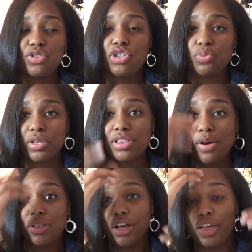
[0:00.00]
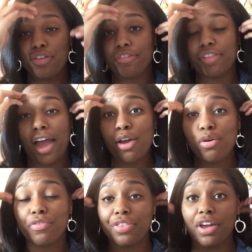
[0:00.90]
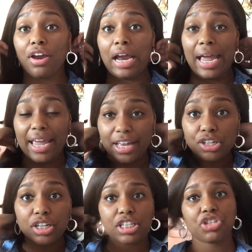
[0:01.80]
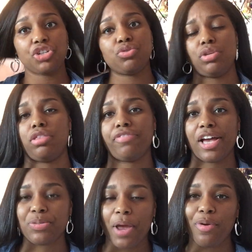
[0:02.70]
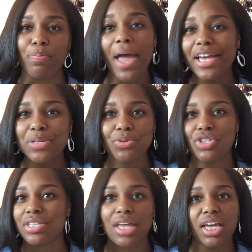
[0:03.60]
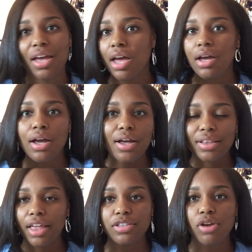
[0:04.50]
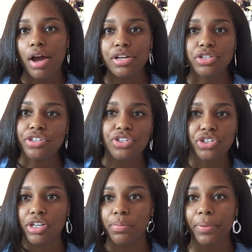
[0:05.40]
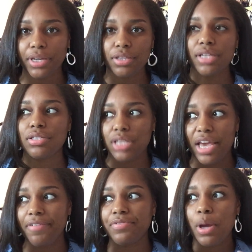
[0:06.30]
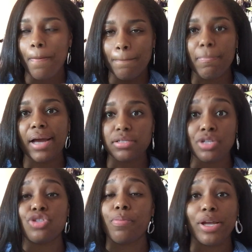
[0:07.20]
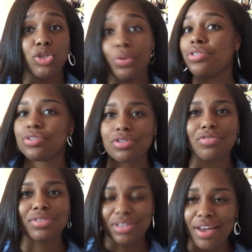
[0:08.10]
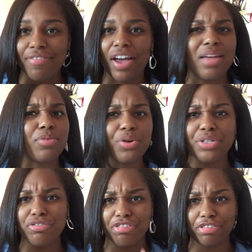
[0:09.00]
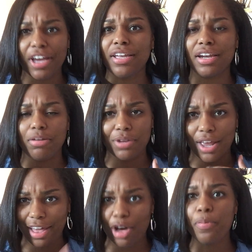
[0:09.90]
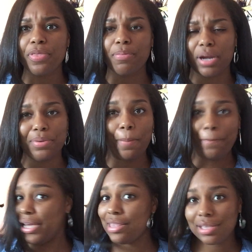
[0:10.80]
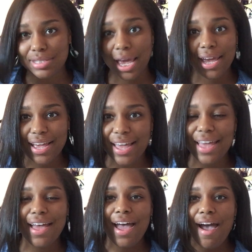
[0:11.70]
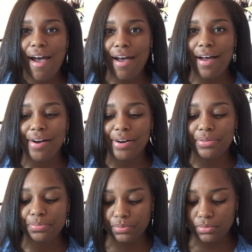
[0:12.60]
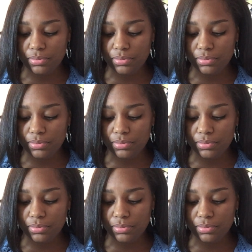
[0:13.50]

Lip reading: she's with Lola, and they're flying over there, and essentially you see at the flashback with Bez, where she's like talk is just cheap. Like, they saved my sister, my twin sister's life. I am going to fight, and I'm going to help them, and I'm going to bake this cake. And